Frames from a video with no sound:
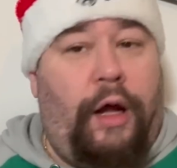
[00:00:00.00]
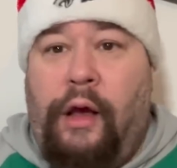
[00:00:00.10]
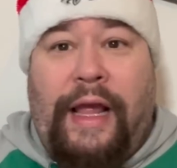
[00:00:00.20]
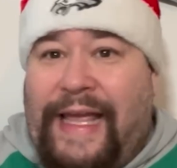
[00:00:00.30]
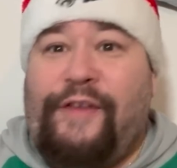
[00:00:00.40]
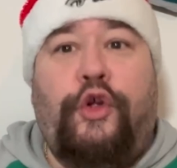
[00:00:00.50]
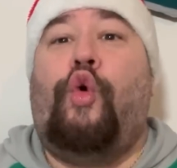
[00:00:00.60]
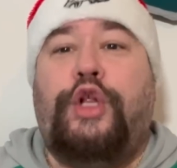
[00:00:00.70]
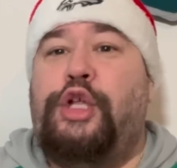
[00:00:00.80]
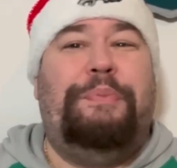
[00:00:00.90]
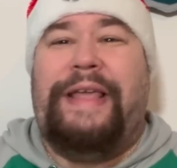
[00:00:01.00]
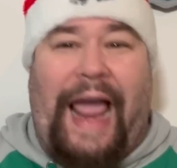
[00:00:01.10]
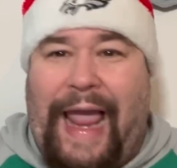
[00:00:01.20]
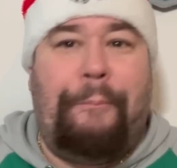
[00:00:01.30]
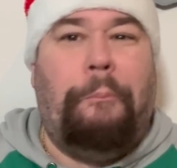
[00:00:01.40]
he's going to be
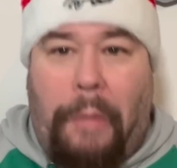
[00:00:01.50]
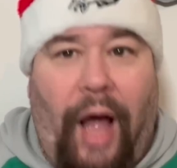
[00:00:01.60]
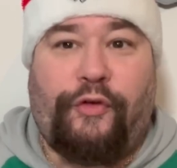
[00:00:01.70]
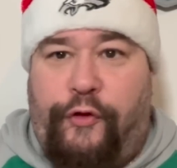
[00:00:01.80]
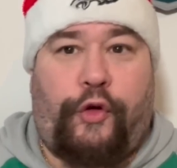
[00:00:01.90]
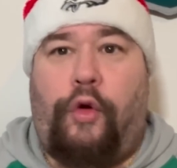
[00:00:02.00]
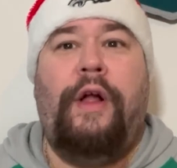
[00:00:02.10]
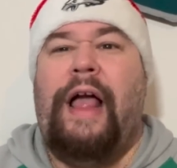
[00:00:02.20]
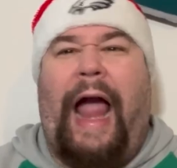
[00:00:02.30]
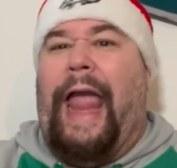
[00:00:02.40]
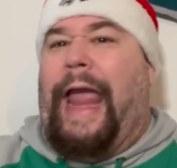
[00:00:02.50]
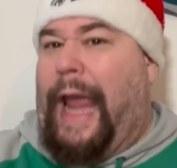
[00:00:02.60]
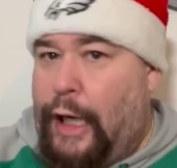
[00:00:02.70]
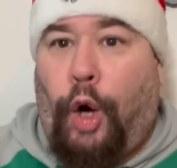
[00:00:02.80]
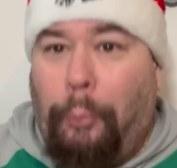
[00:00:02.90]
a monster, a
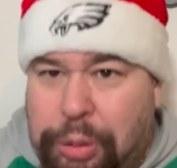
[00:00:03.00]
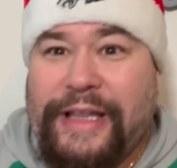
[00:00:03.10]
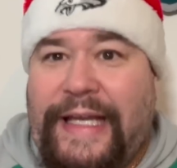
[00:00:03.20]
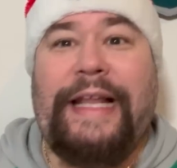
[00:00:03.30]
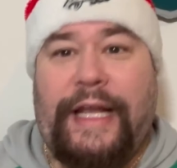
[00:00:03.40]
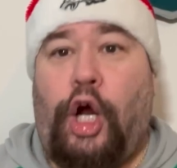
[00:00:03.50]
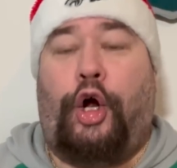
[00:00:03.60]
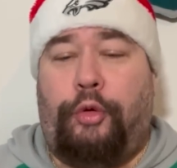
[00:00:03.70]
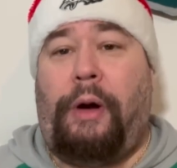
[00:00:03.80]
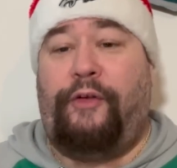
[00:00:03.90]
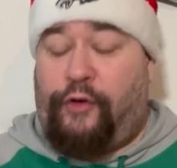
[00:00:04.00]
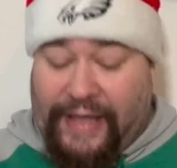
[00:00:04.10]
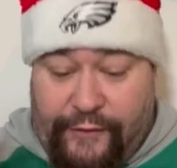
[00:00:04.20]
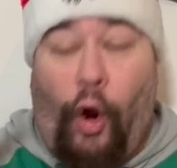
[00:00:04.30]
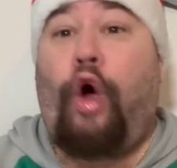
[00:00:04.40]
complete and utter monster.
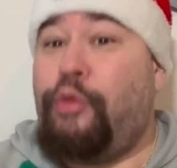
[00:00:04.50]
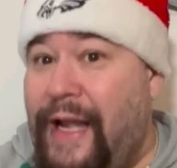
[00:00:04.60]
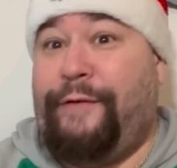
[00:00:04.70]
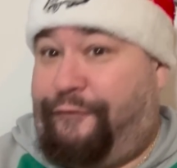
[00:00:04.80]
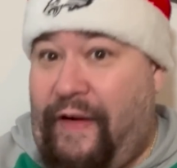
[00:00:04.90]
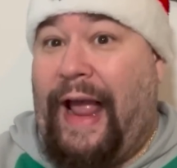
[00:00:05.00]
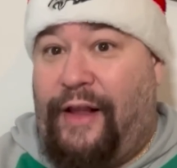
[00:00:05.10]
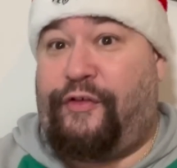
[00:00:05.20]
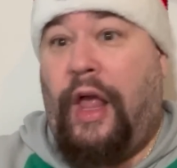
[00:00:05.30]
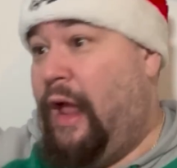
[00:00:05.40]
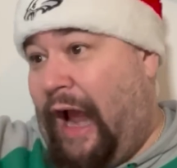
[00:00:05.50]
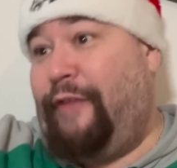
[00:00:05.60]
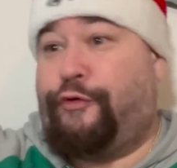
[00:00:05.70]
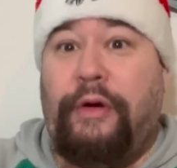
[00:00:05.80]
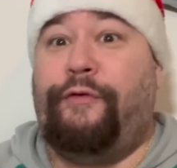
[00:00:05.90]
He's already fast at
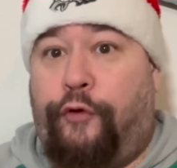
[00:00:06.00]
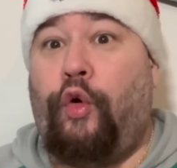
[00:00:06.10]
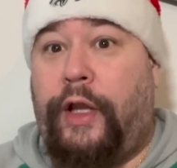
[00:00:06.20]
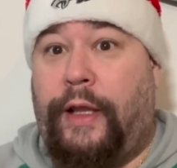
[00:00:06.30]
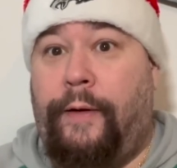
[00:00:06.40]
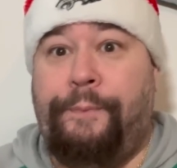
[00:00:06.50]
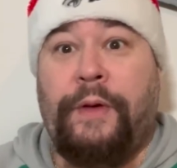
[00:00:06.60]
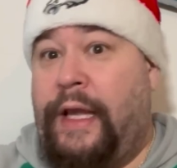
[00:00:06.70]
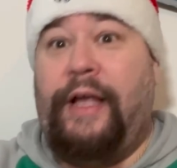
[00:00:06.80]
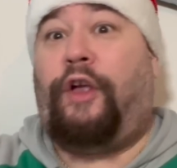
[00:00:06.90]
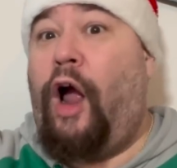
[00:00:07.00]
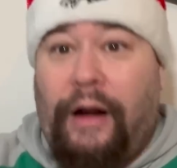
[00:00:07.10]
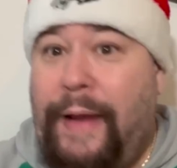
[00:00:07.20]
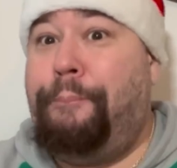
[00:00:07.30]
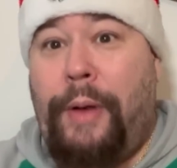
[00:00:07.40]
340. He's
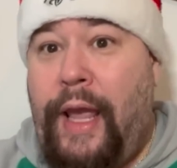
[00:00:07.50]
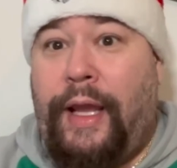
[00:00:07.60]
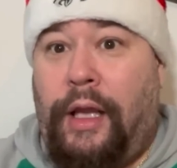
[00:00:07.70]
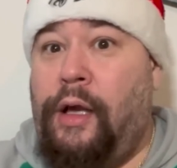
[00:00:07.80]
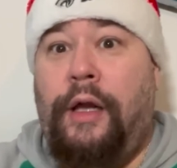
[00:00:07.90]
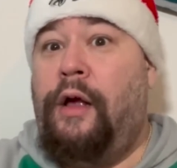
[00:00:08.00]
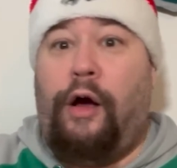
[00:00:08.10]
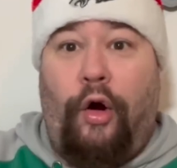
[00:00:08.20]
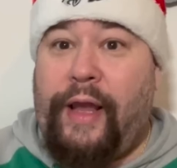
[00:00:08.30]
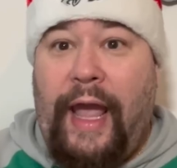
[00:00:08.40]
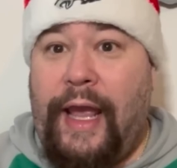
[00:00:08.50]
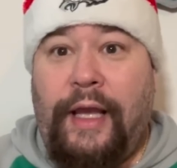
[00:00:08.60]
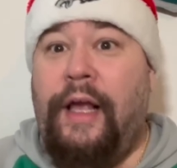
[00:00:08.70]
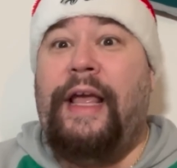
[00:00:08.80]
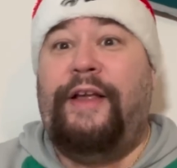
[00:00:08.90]
already big, okay?
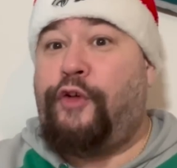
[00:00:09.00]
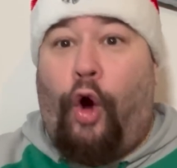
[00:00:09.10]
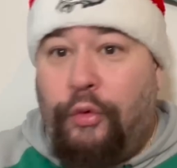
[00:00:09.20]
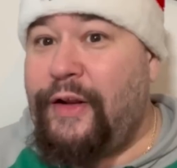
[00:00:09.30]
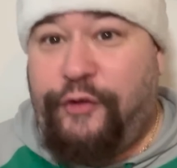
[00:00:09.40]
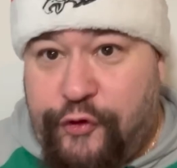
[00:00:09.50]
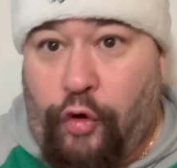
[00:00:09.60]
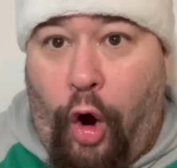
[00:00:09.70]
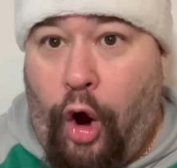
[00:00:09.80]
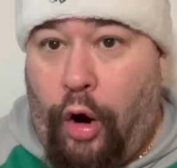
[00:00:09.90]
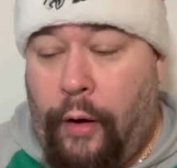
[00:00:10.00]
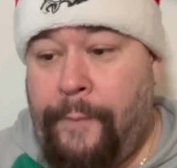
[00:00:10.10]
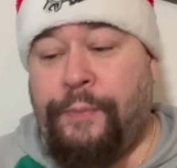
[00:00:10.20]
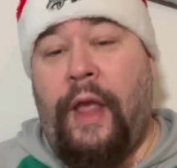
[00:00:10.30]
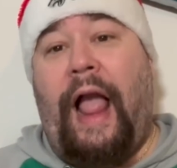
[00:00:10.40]
He's already strong.
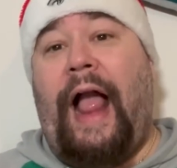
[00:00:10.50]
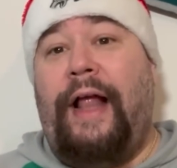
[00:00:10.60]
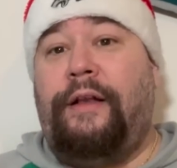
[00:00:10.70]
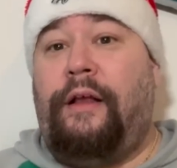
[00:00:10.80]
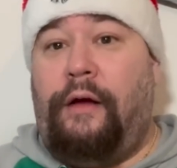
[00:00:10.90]
And